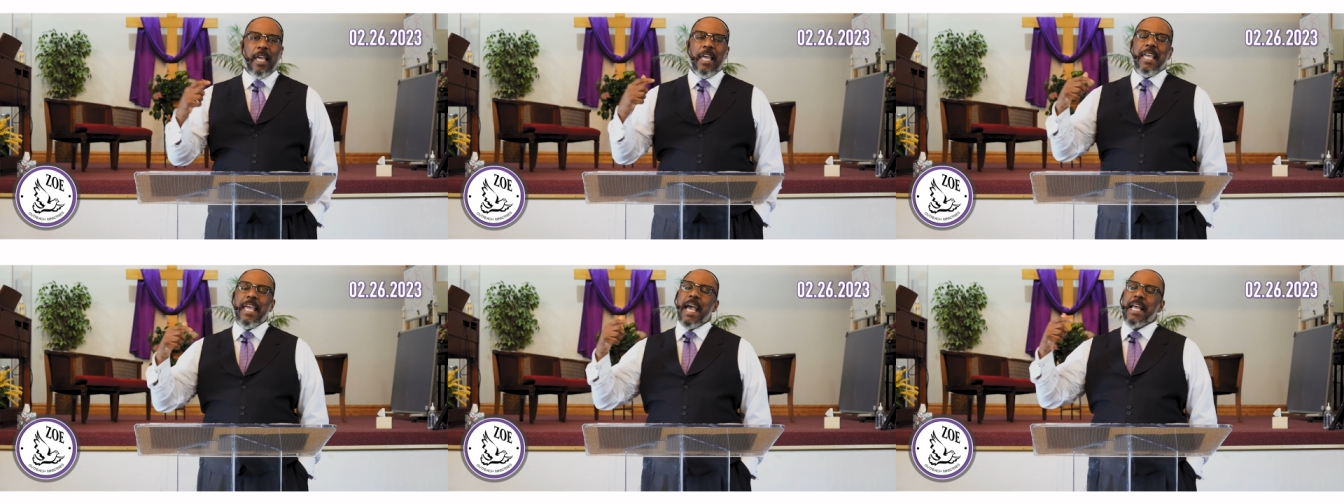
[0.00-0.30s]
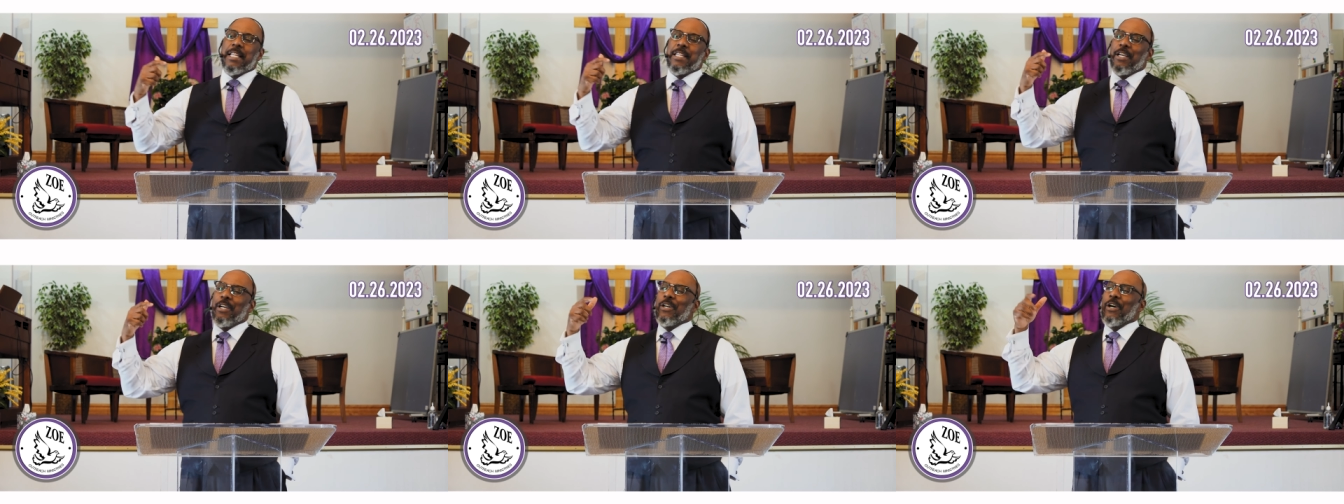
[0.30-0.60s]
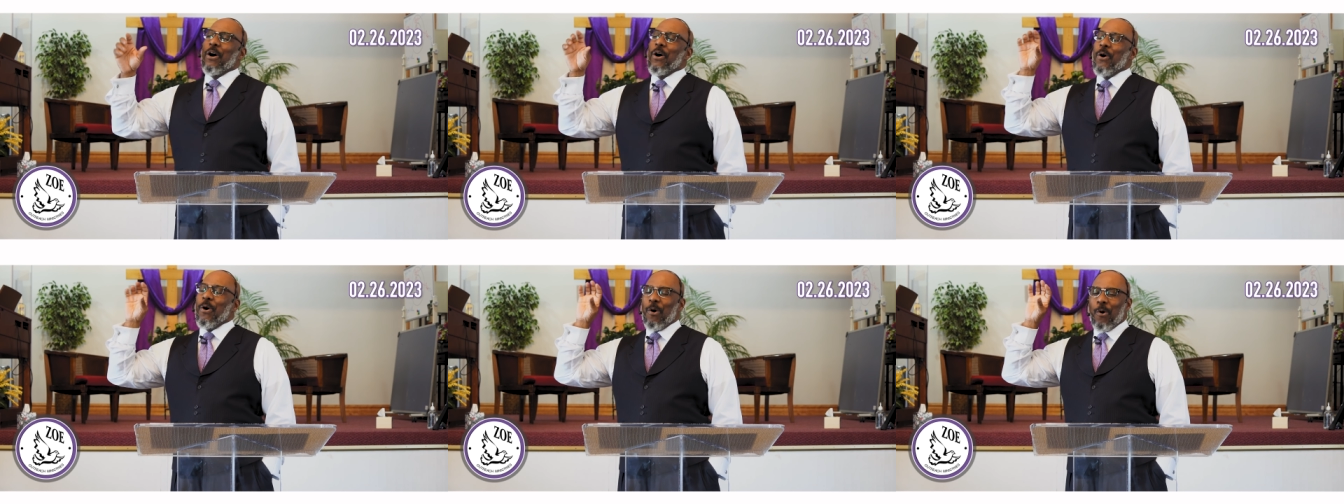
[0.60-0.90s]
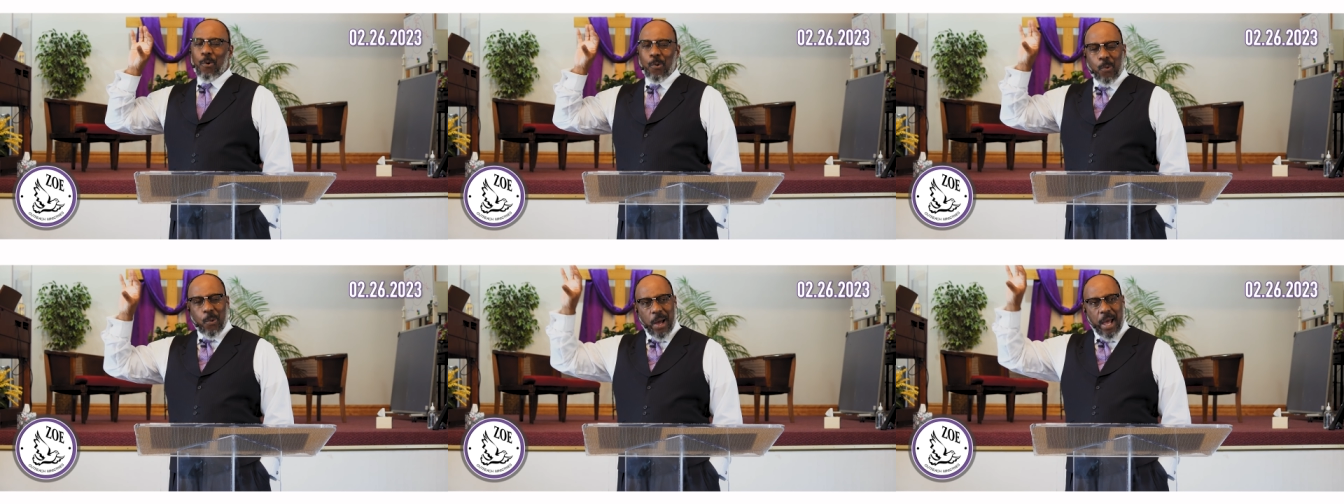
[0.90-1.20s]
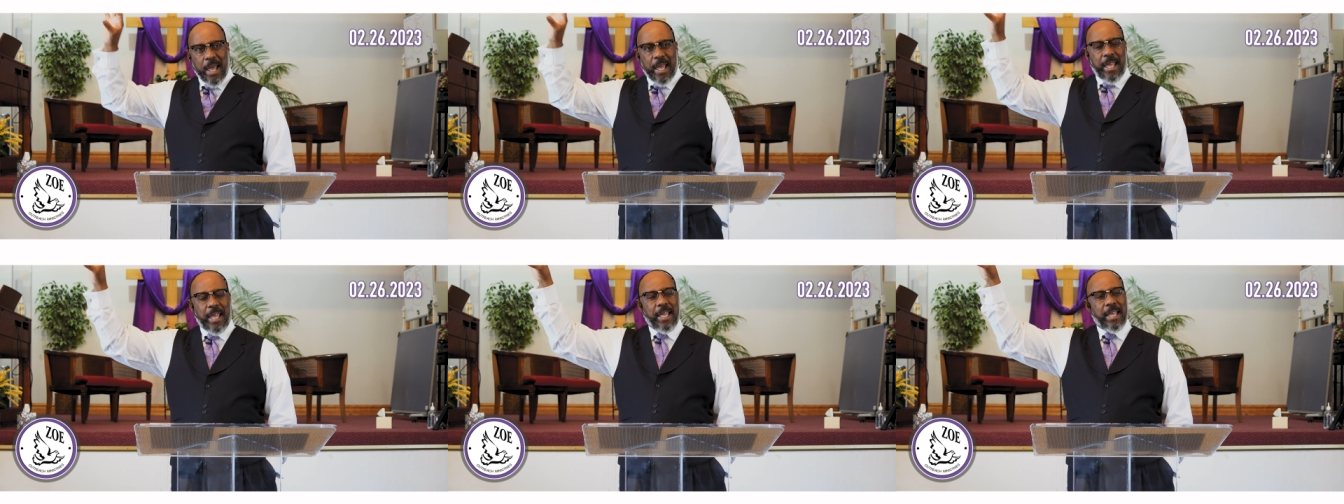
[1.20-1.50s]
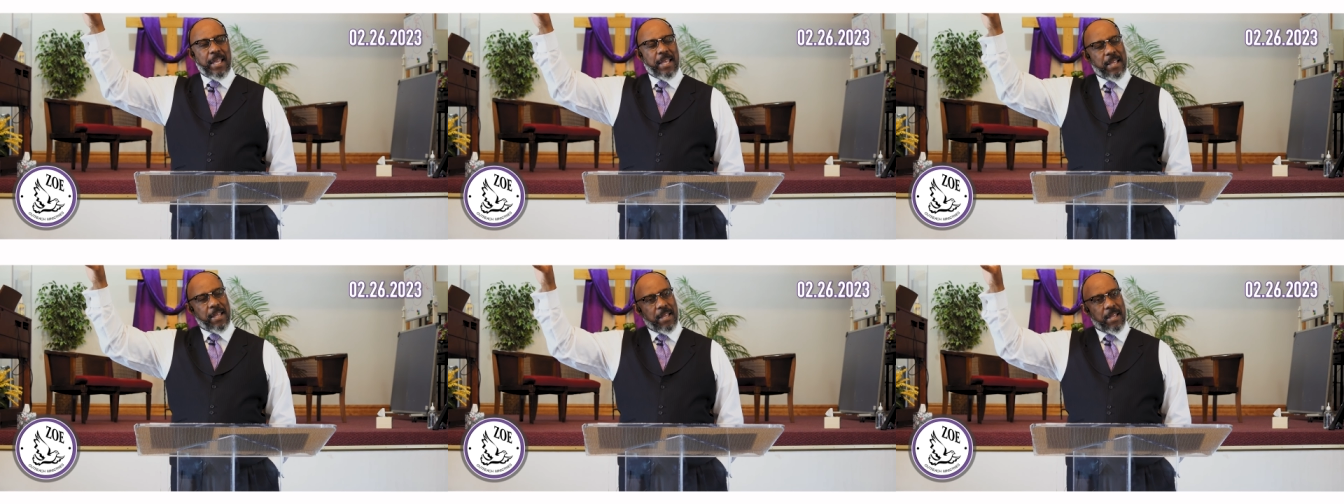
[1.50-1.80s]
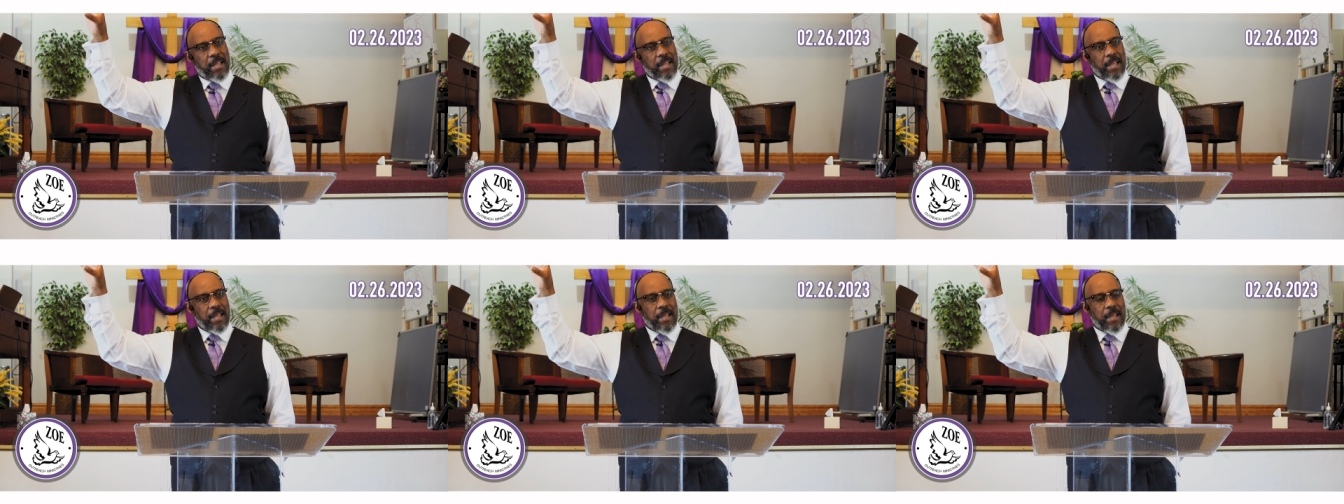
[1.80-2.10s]
he had to go away
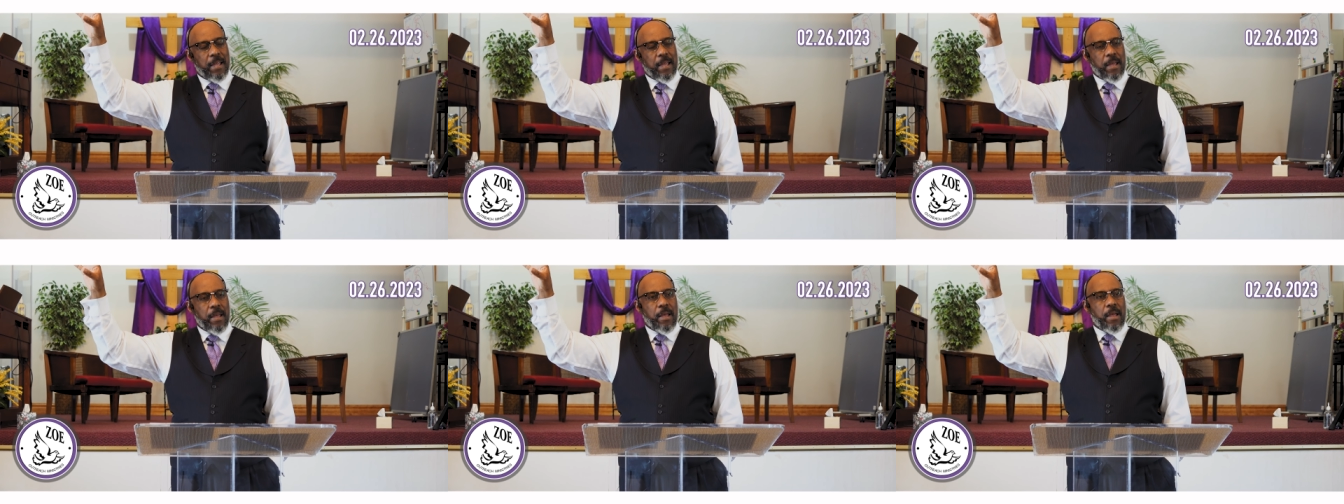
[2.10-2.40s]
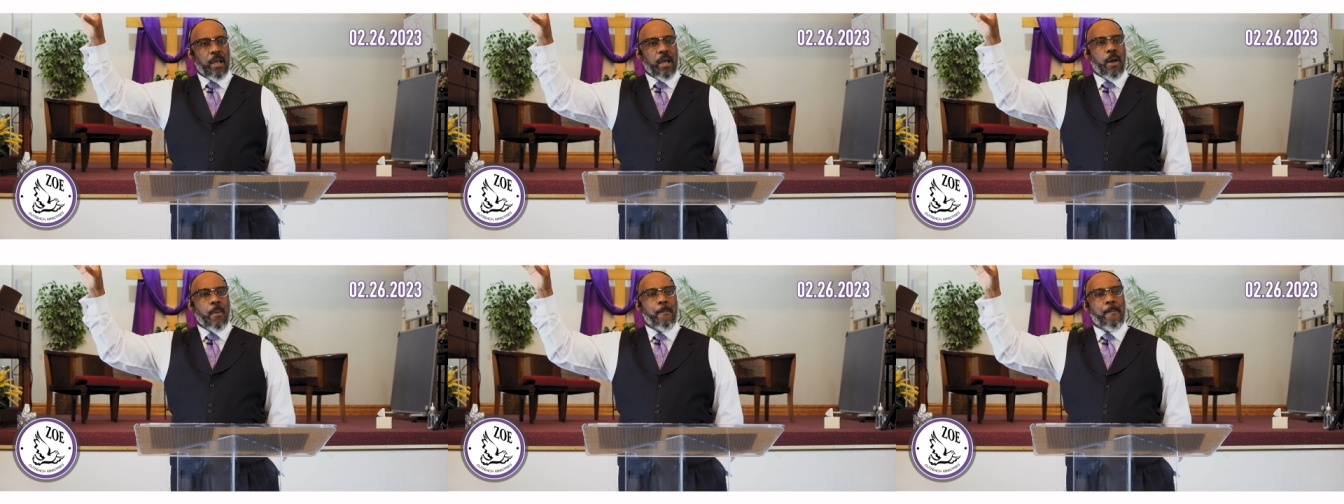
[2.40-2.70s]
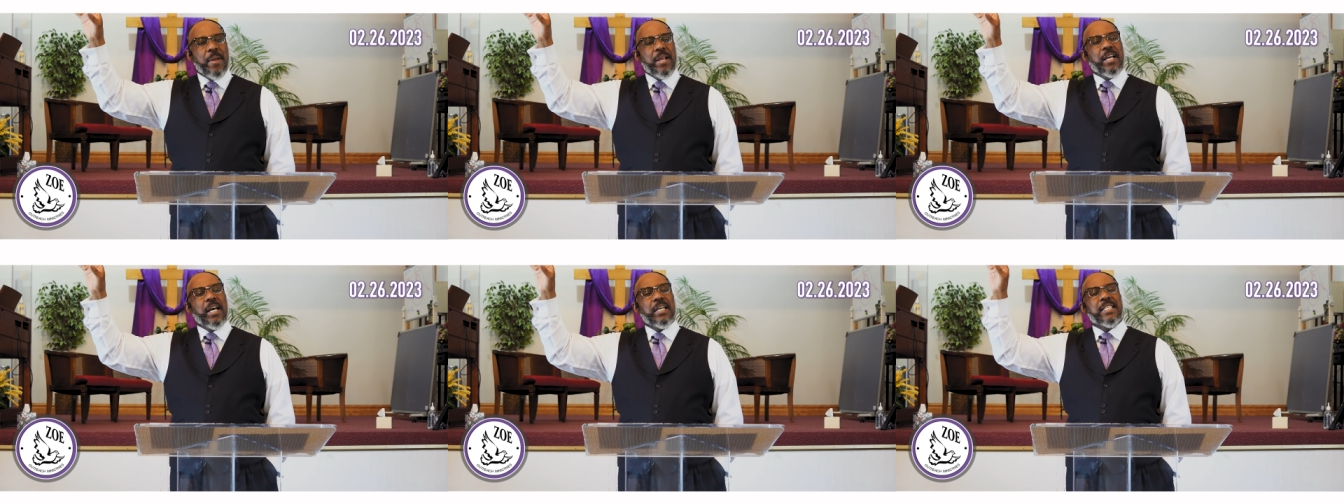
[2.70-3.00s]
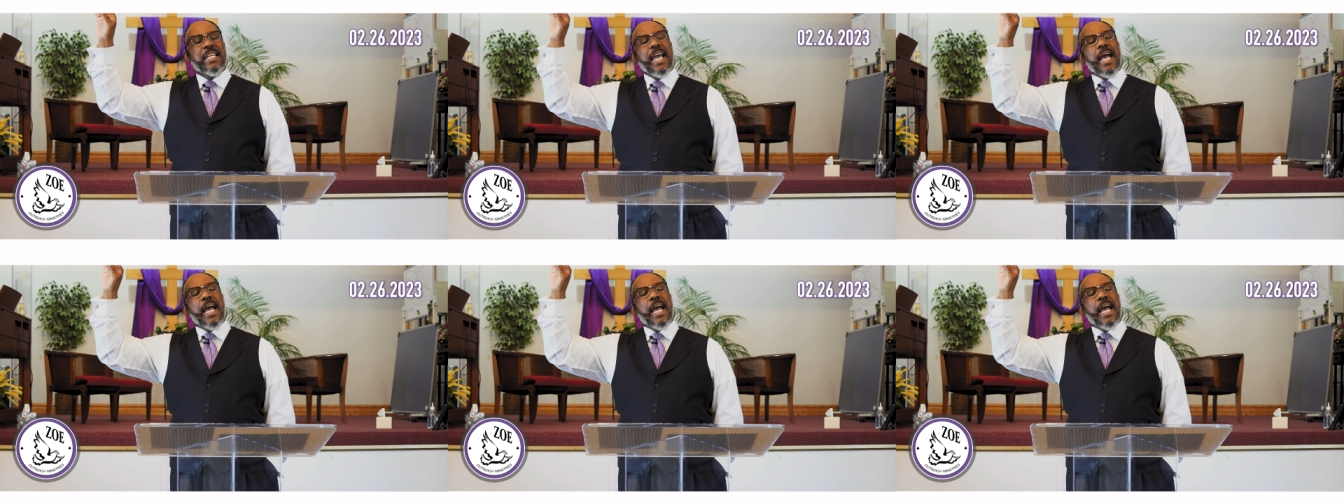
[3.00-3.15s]
because